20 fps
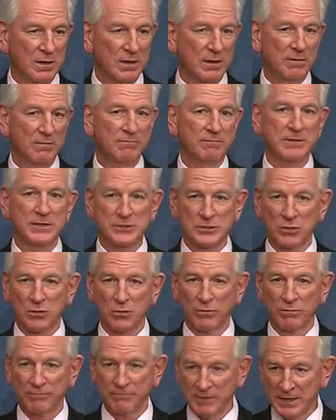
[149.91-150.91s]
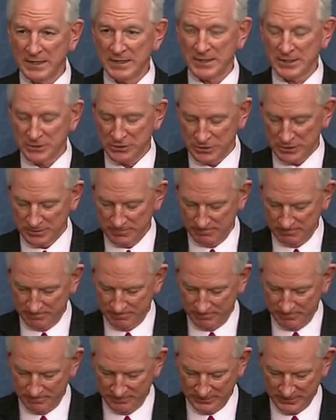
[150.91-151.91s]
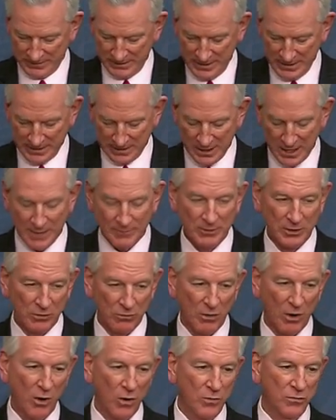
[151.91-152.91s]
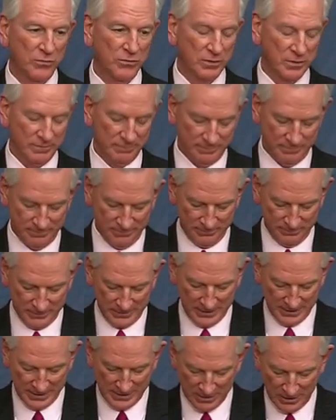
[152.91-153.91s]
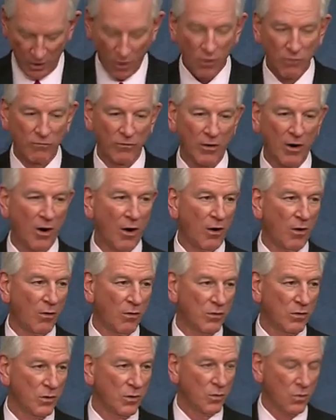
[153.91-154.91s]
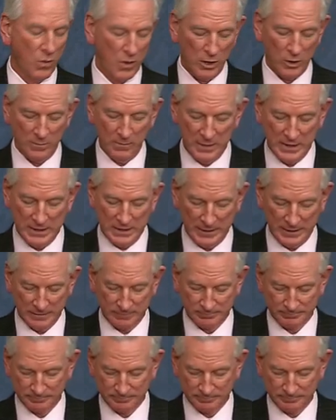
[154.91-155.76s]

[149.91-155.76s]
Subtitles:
physical fitness, economic growth, and overall well-being.